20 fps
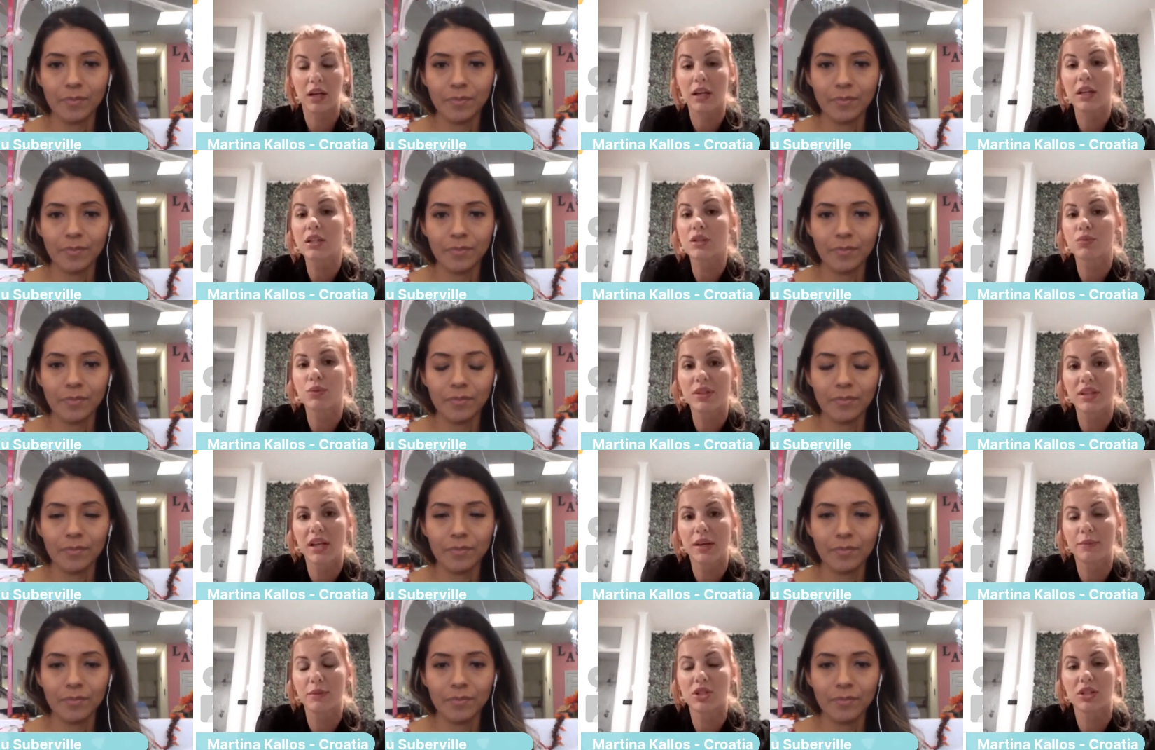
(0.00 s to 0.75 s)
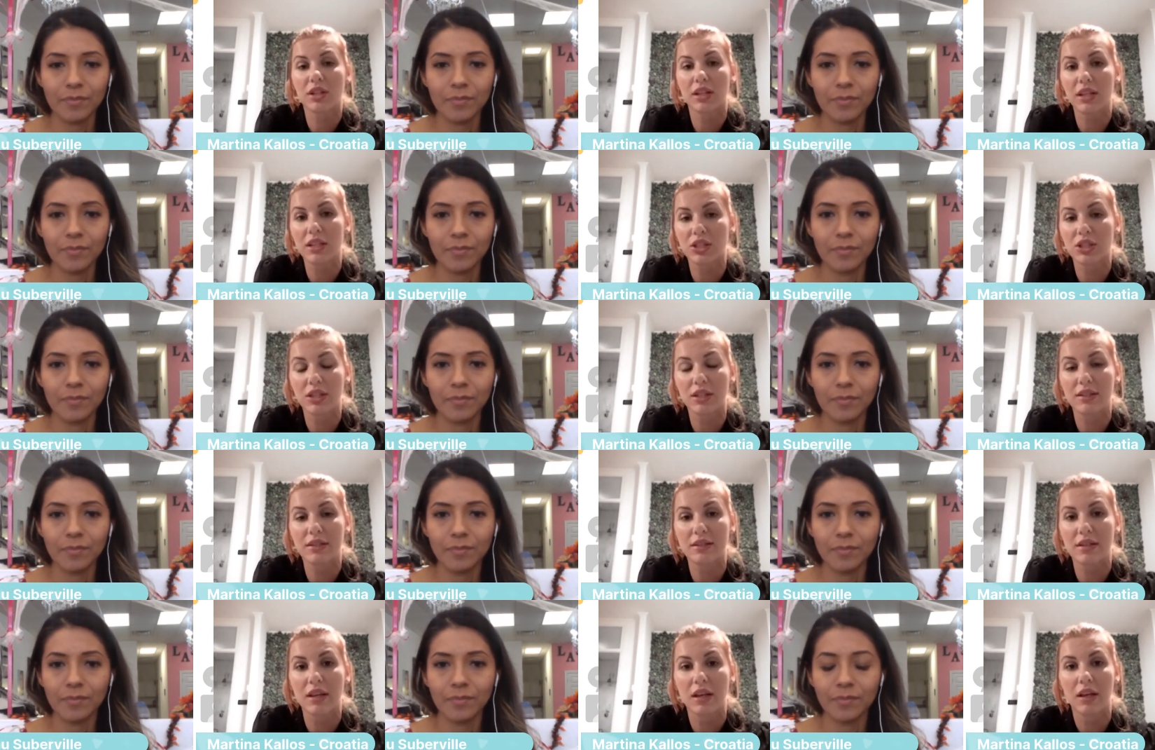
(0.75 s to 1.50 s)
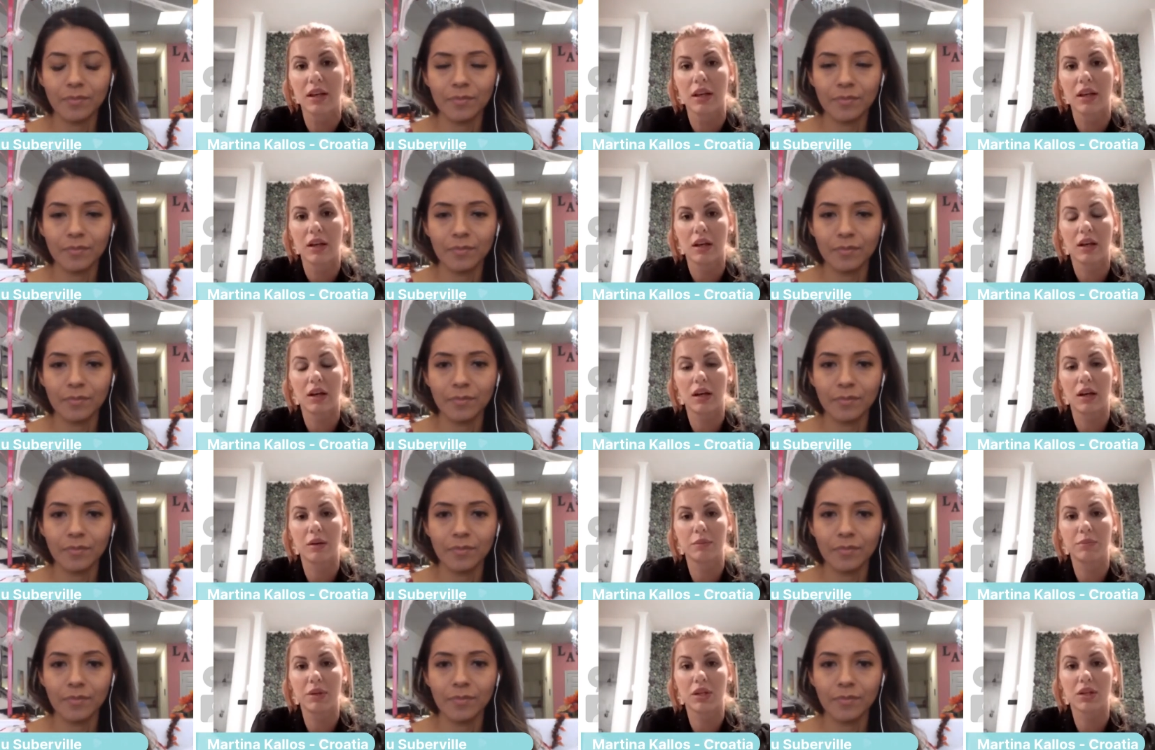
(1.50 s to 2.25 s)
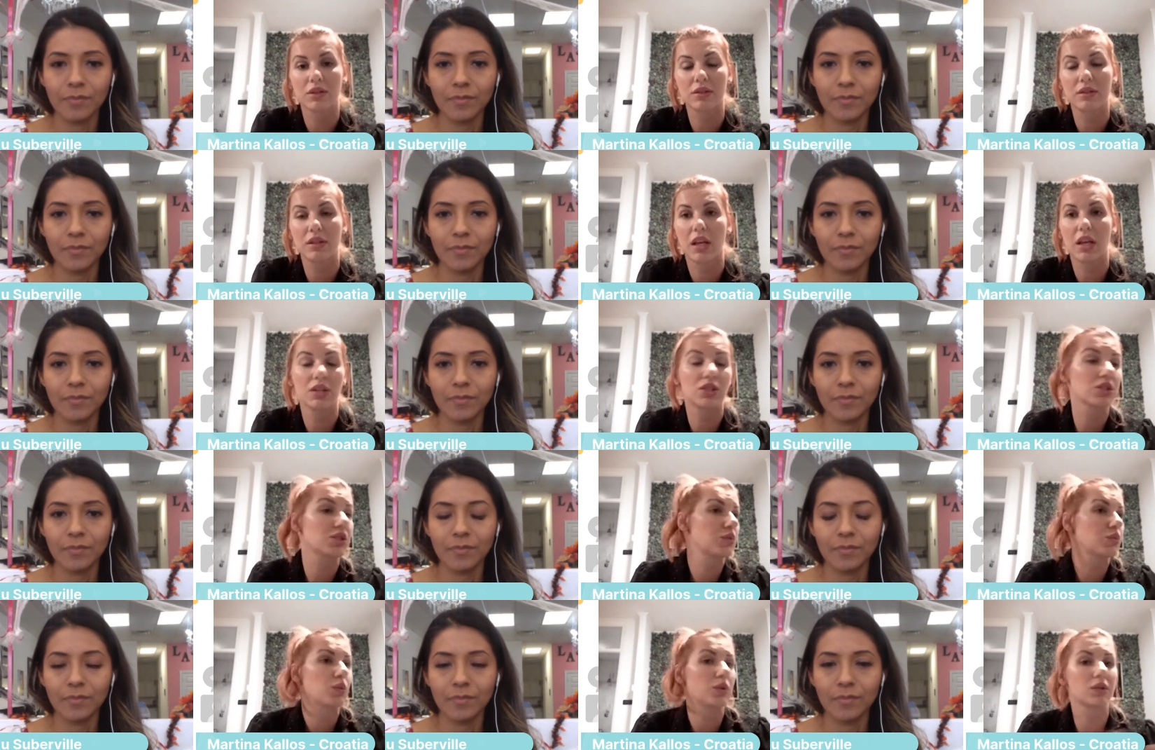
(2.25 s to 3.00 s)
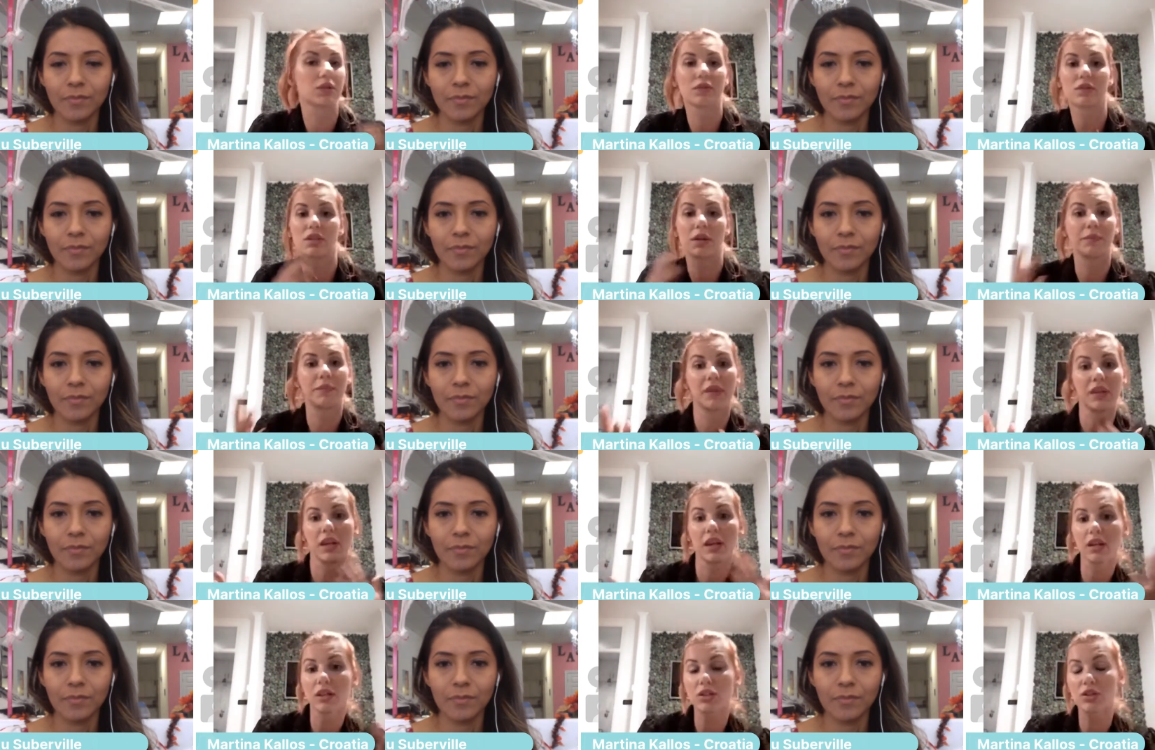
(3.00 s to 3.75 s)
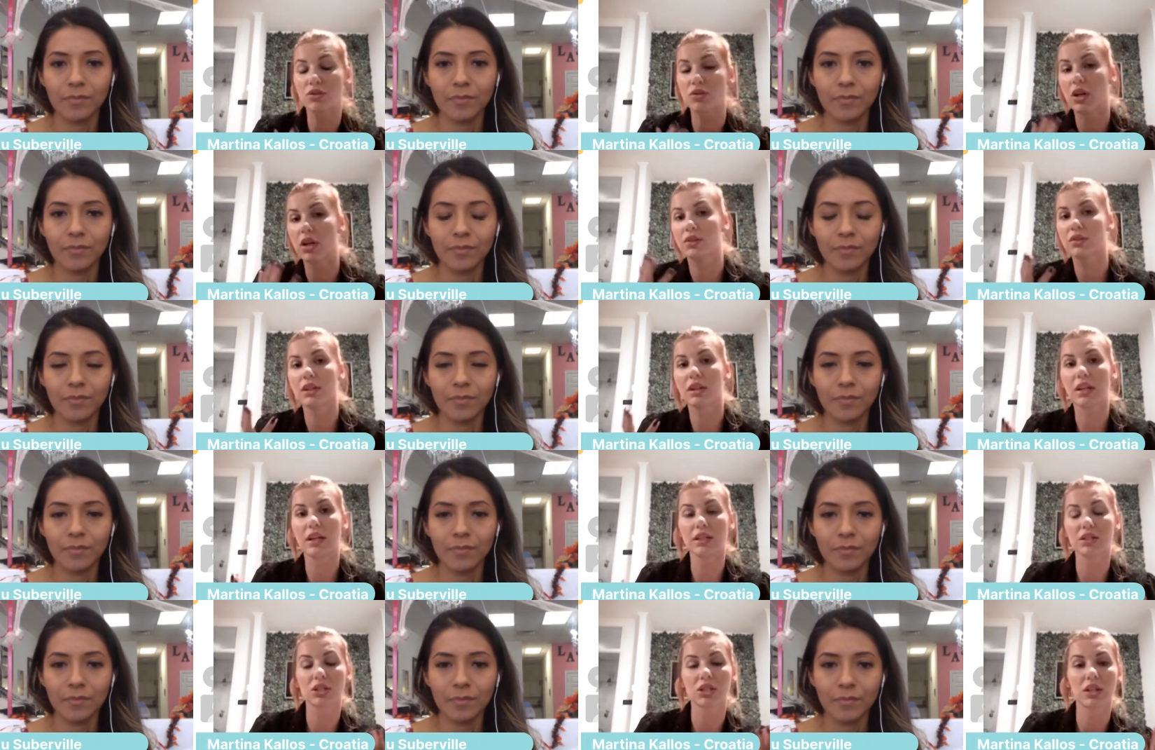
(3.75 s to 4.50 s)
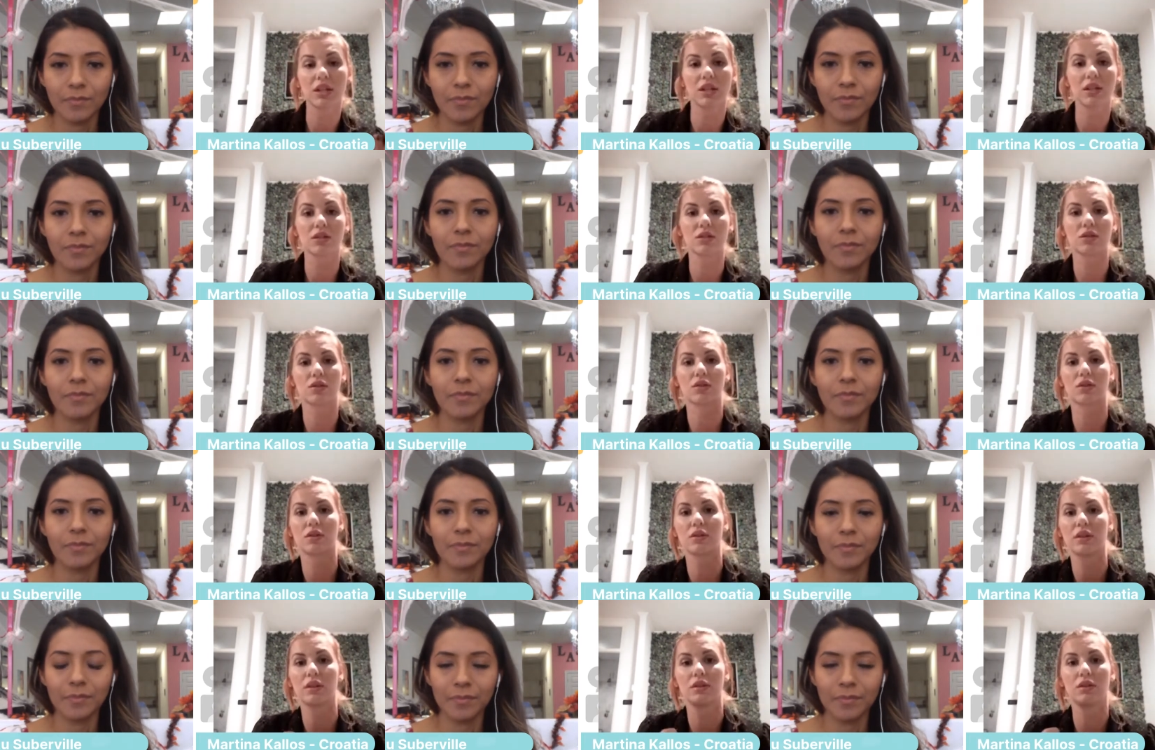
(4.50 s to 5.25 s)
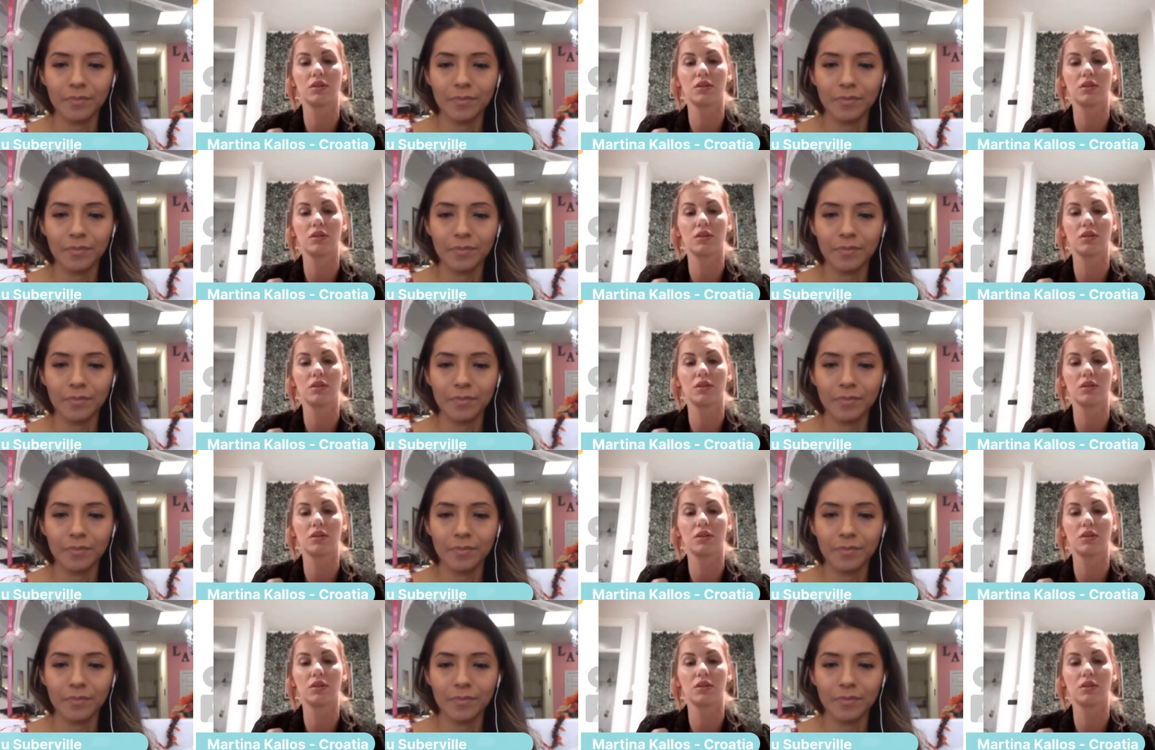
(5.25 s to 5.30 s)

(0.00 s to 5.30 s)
Speaker 1: clients with damaged lashes. Because they just want something extra on their lashes, or,